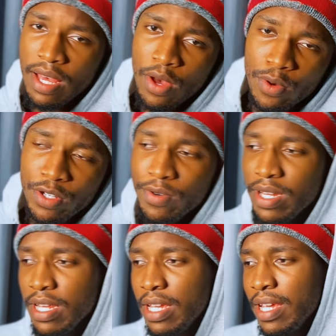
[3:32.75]
was
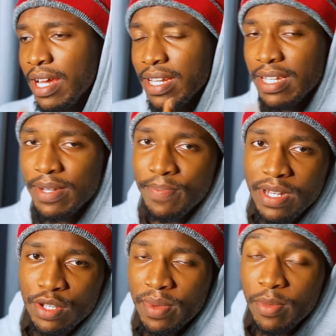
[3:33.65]
greedy and made
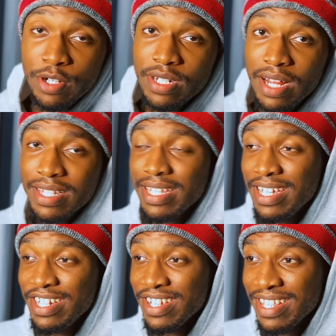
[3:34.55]
some emotional
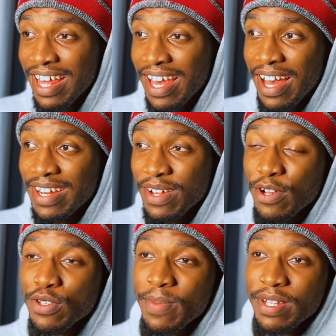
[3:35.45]
decisions there, and
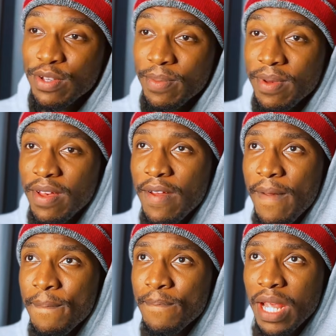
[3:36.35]
also
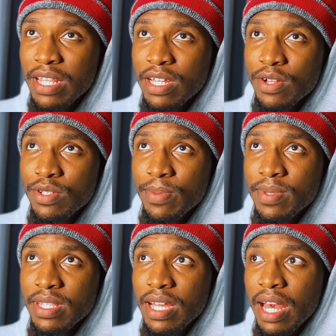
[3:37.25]
I think there was a
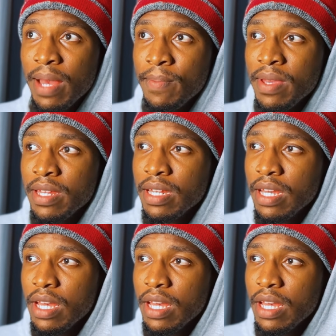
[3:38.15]
mistake I made